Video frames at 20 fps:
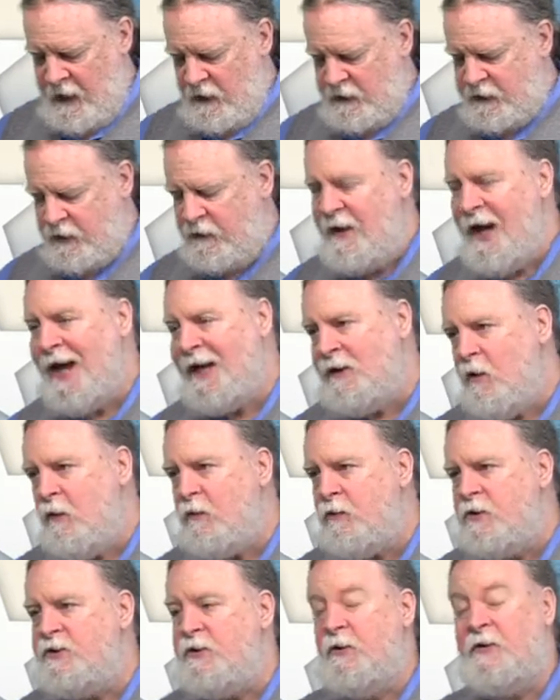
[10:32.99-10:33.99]
So not
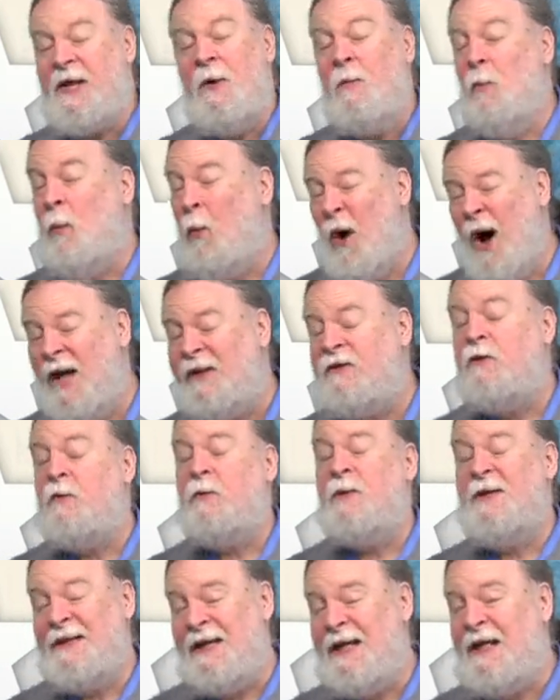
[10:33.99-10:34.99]
only do they want the
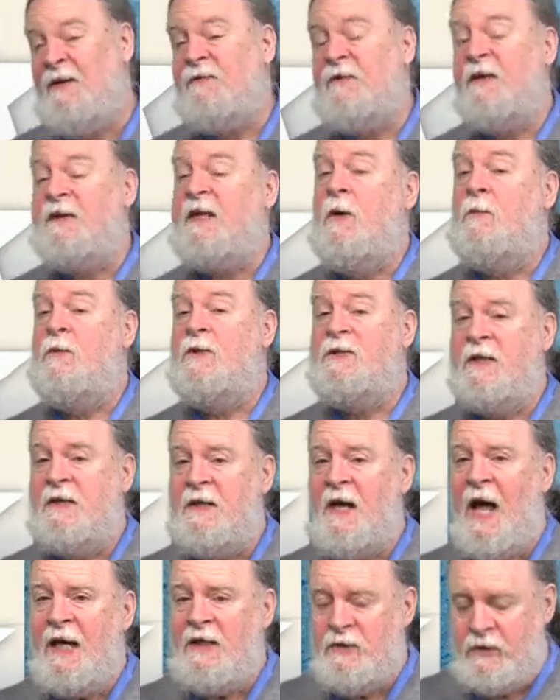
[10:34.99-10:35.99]
relief that they would
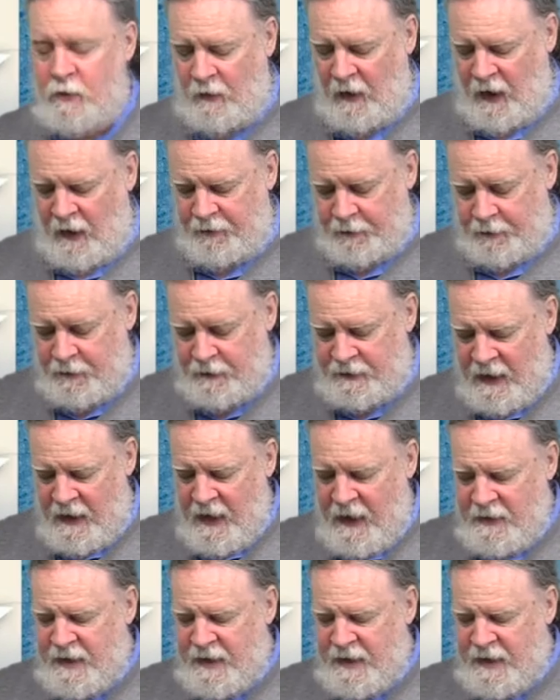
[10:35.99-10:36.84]
deny to others,